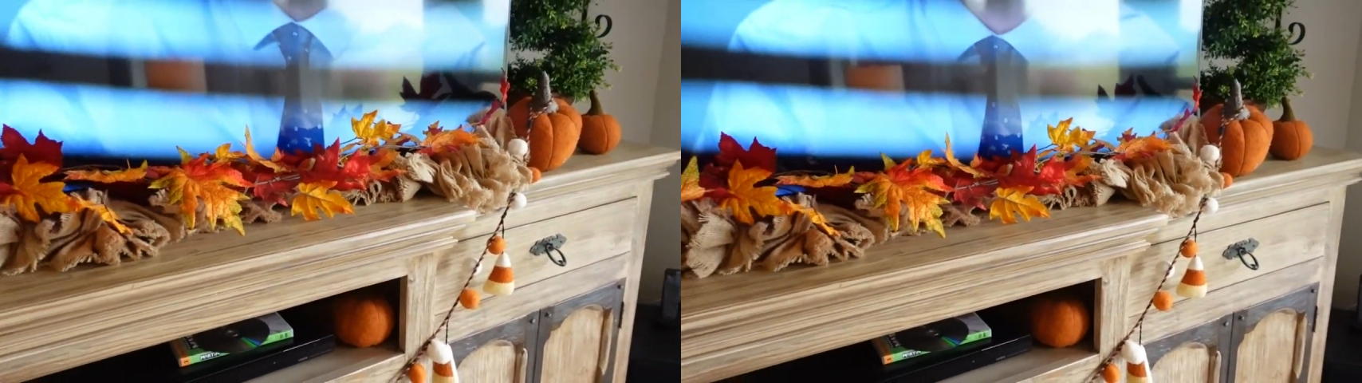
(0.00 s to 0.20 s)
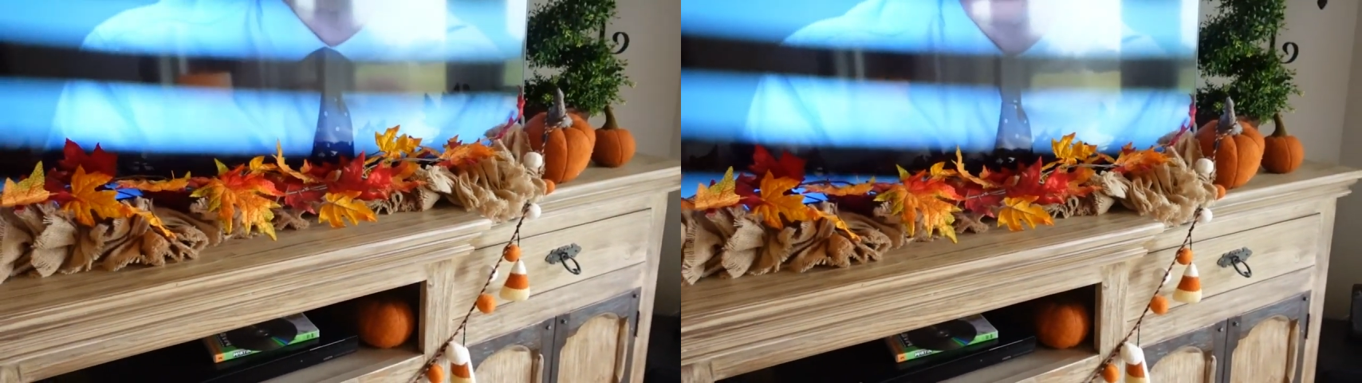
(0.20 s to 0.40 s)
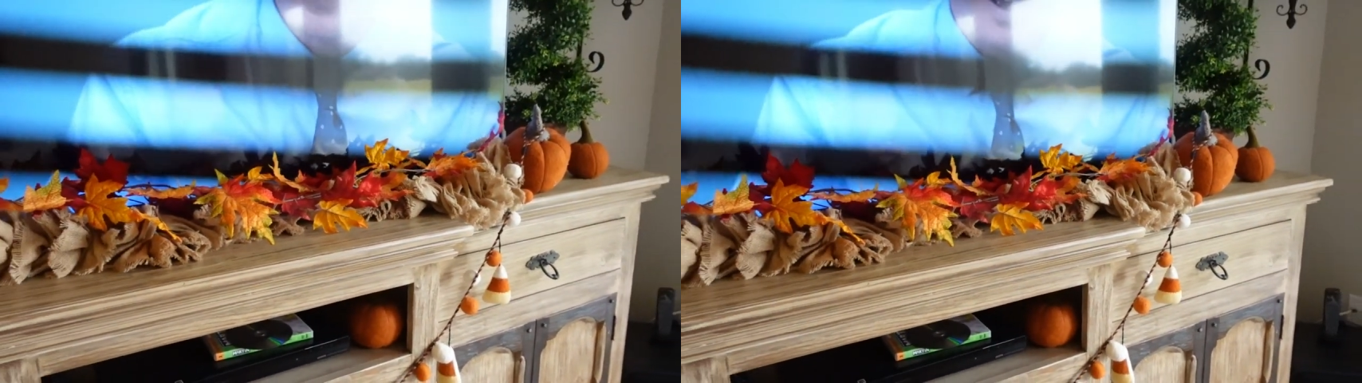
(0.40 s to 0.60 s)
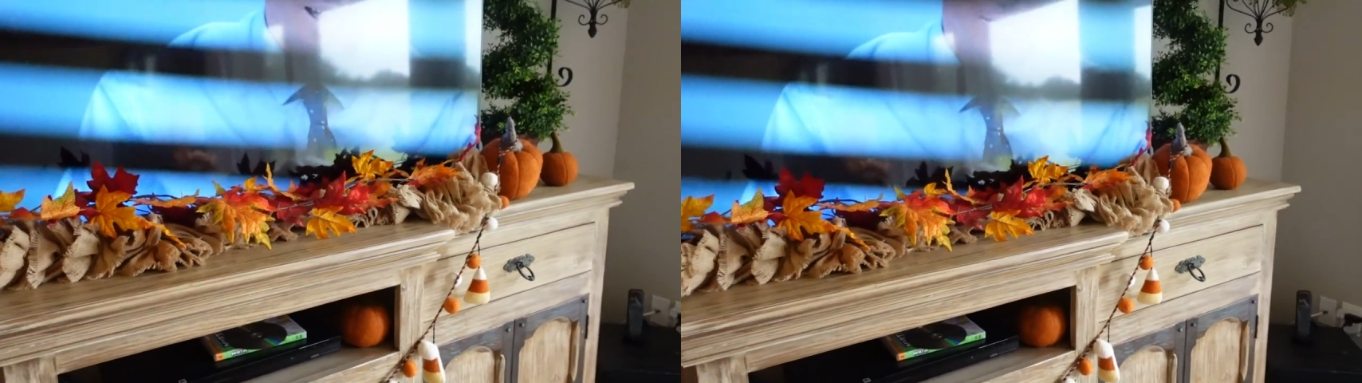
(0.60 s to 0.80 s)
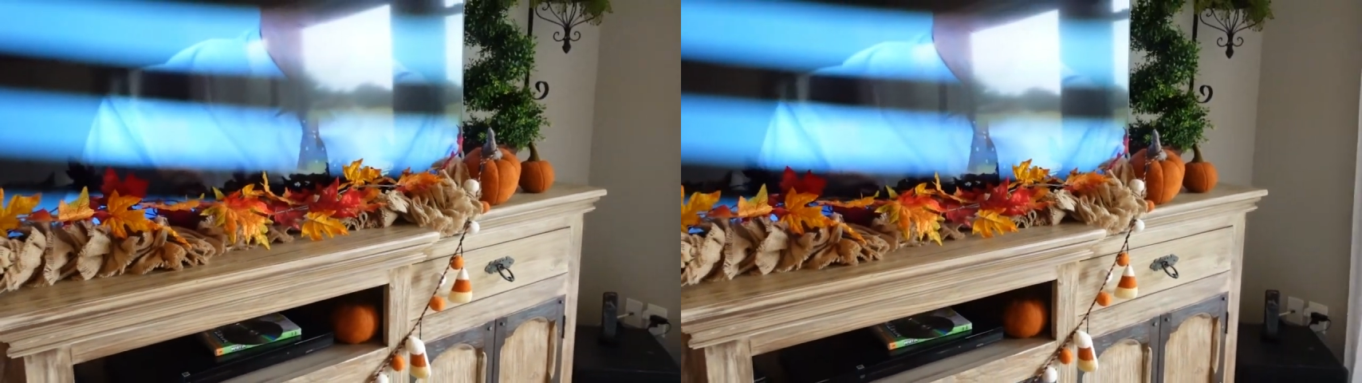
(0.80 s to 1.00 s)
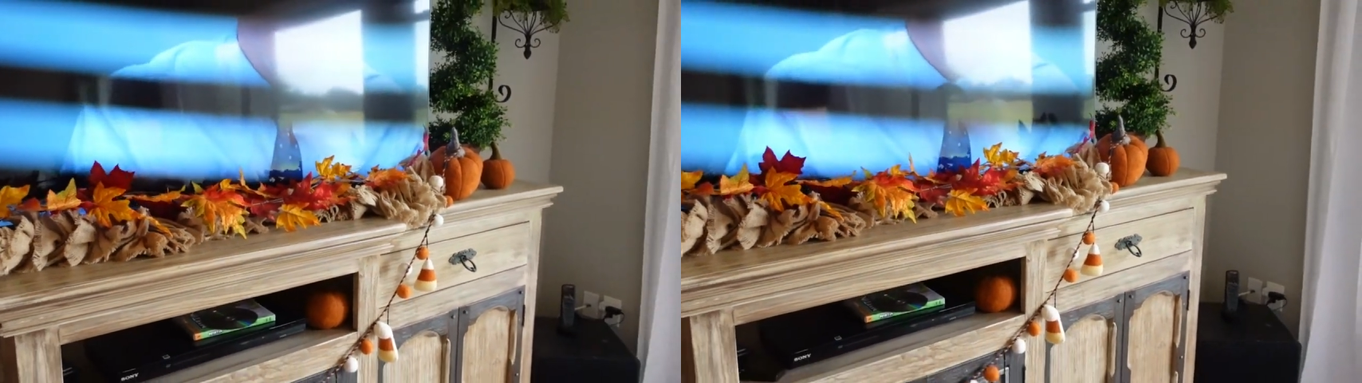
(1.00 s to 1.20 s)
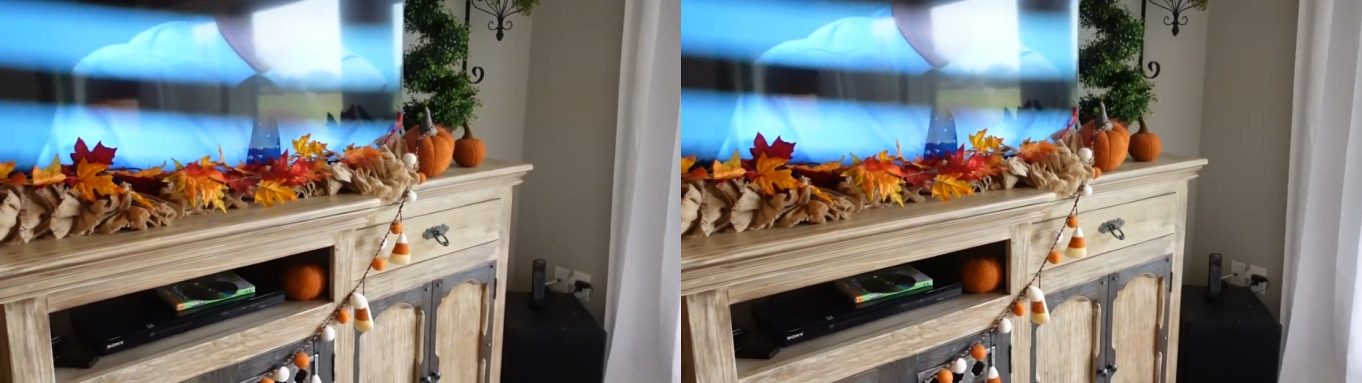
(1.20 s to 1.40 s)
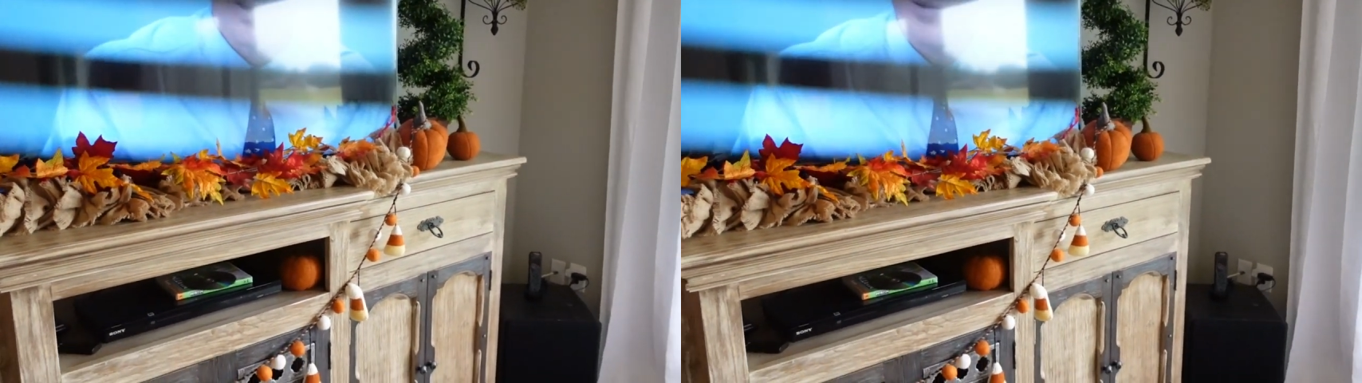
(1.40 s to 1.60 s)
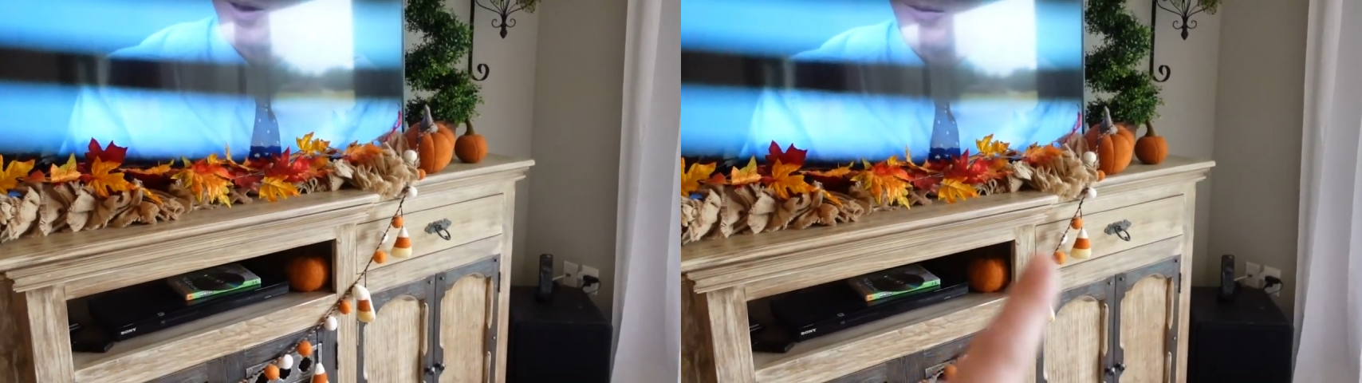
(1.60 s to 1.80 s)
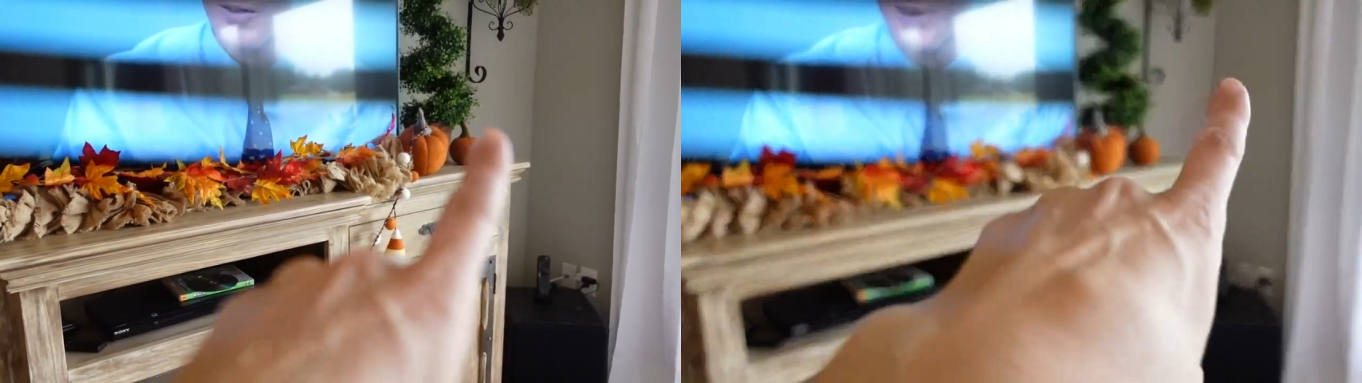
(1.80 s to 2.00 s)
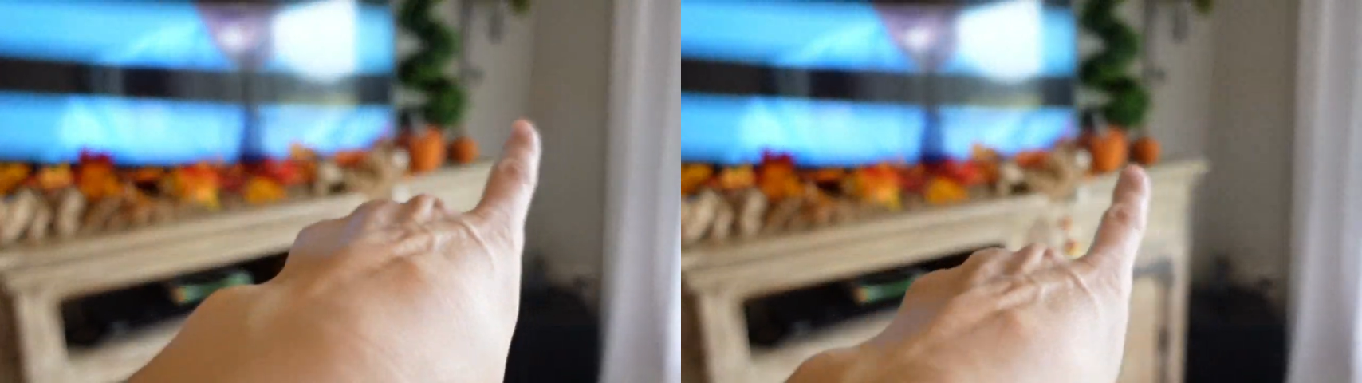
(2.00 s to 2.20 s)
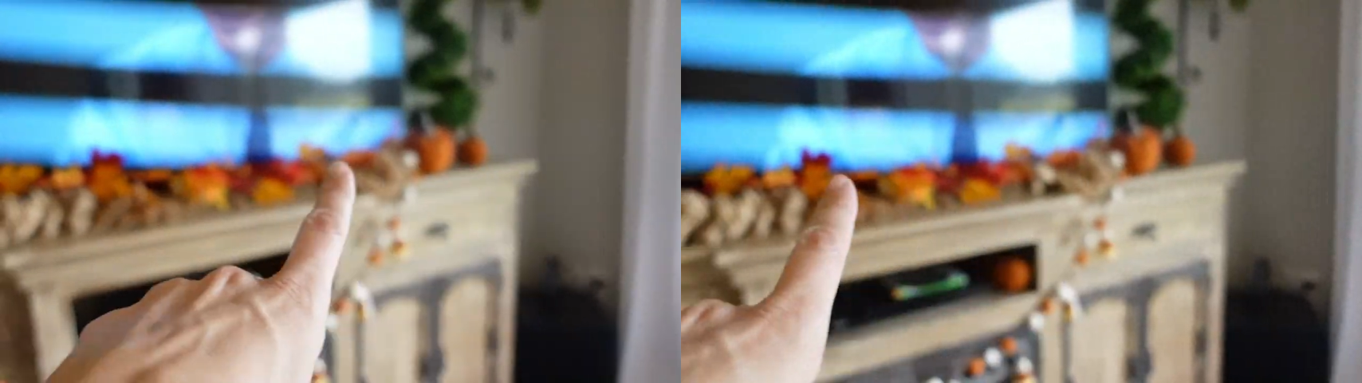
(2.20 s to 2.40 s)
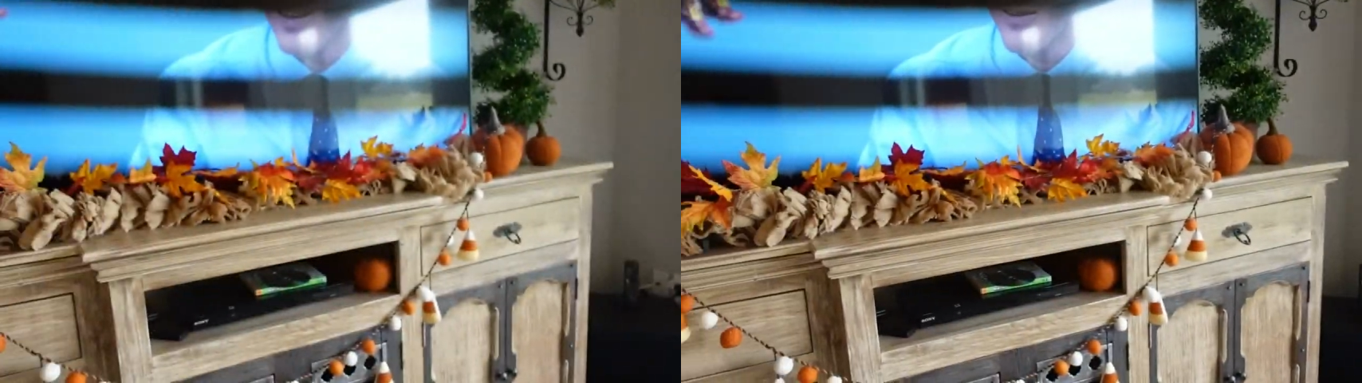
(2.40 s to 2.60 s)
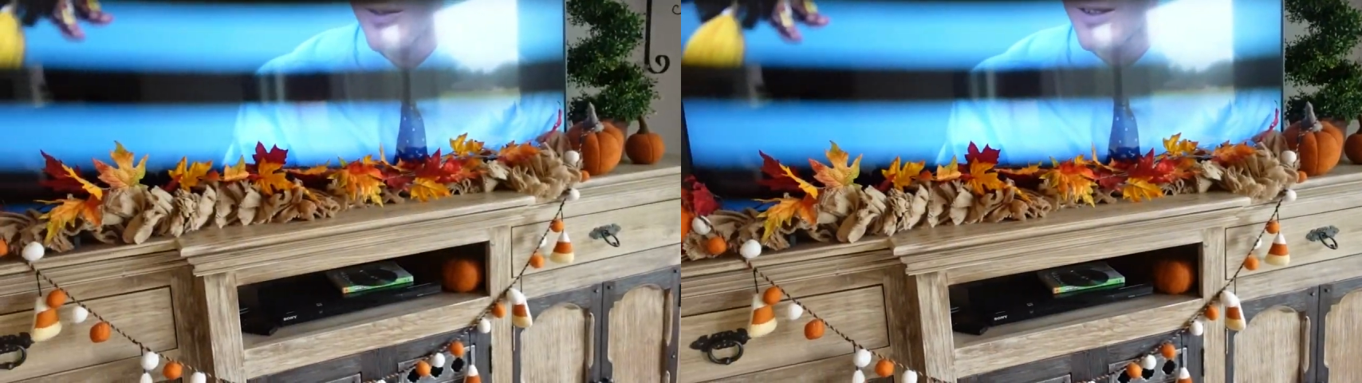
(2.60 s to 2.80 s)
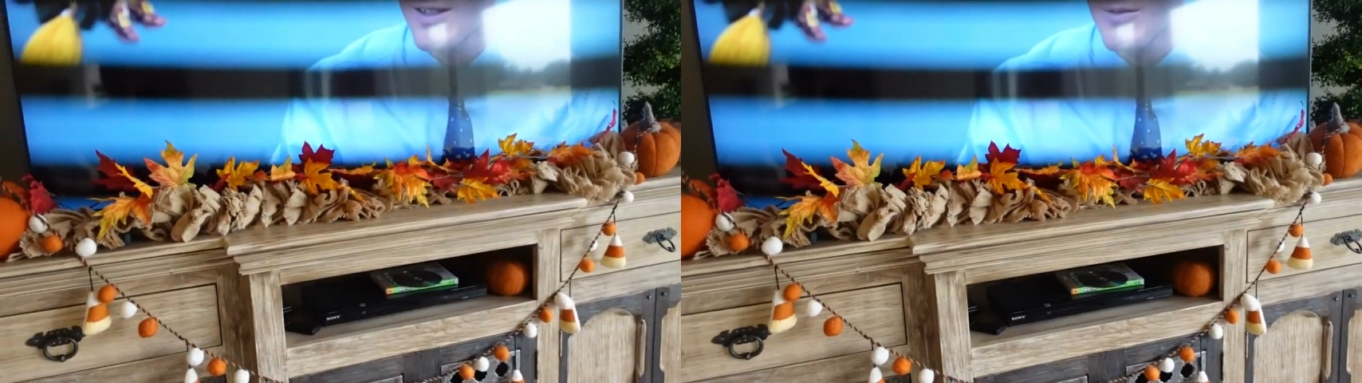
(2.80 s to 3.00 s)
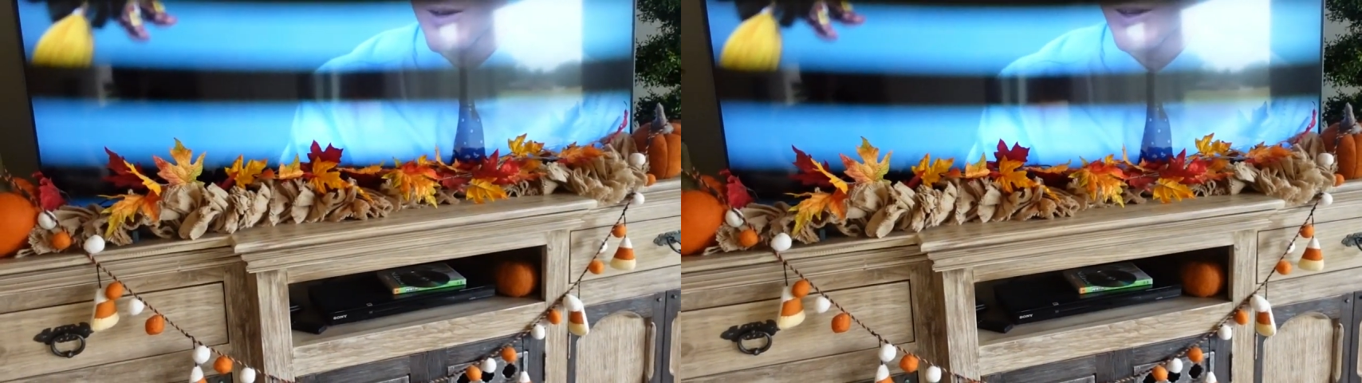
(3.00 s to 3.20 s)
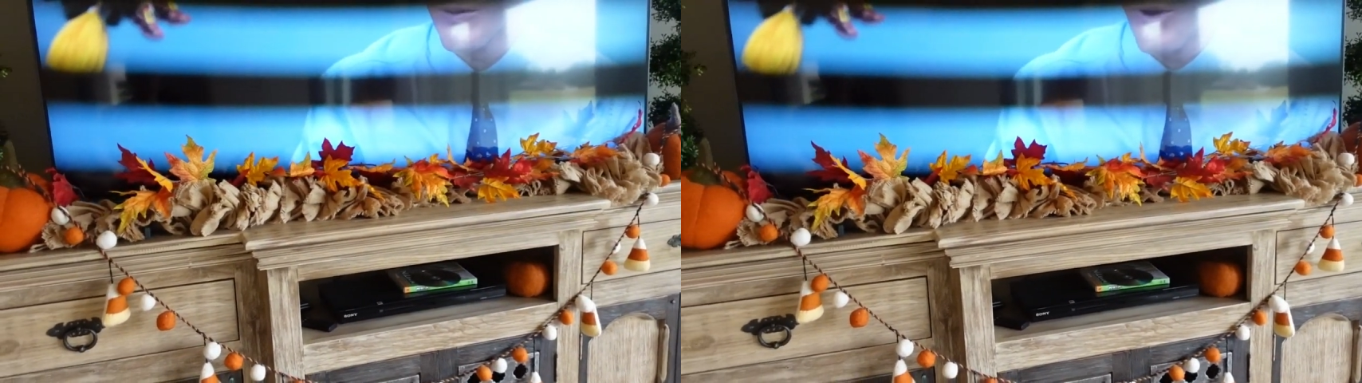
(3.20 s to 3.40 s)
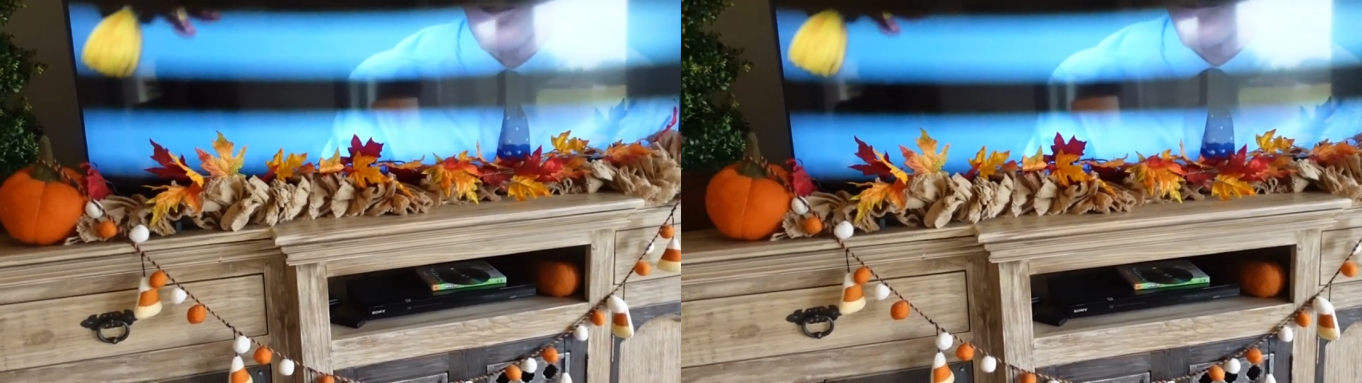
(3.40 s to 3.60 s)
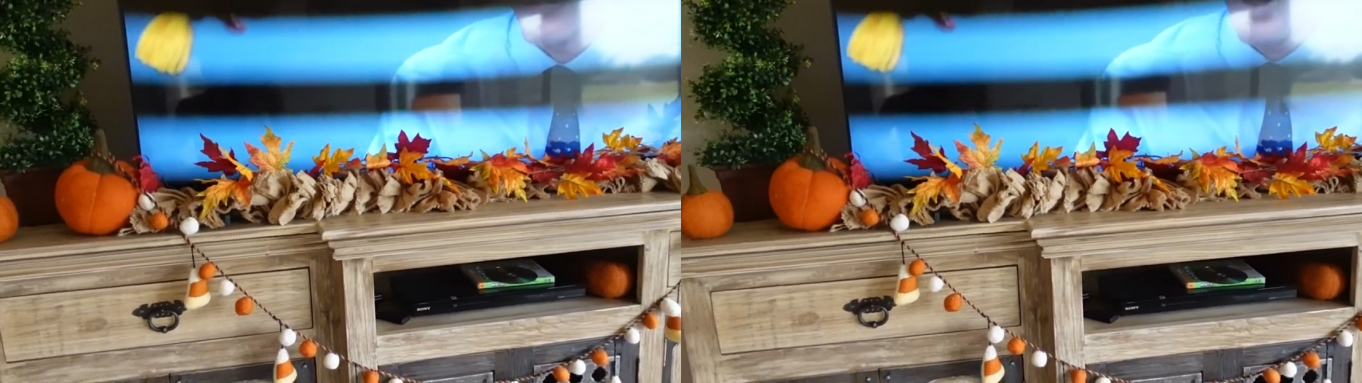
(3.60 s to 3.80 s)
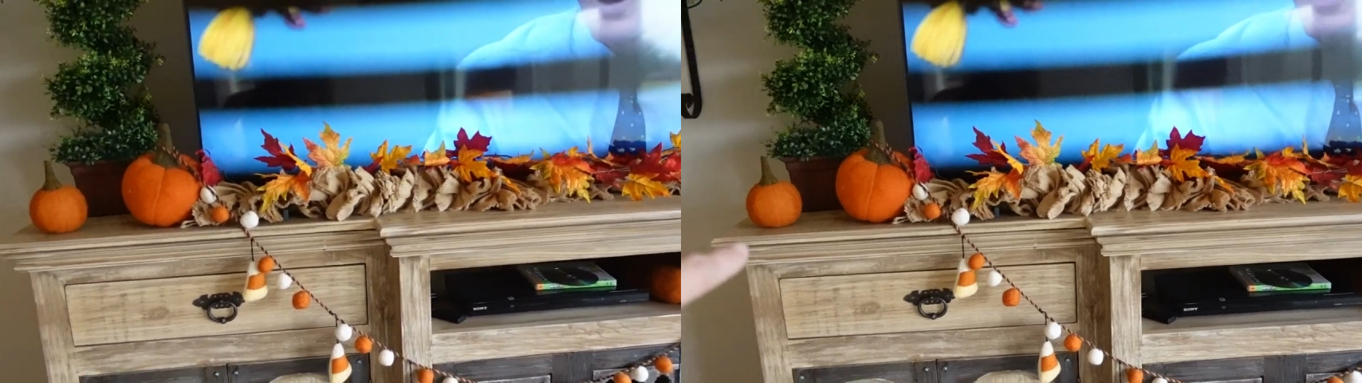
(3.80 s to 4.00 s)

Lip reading: [unreadable: no face in view]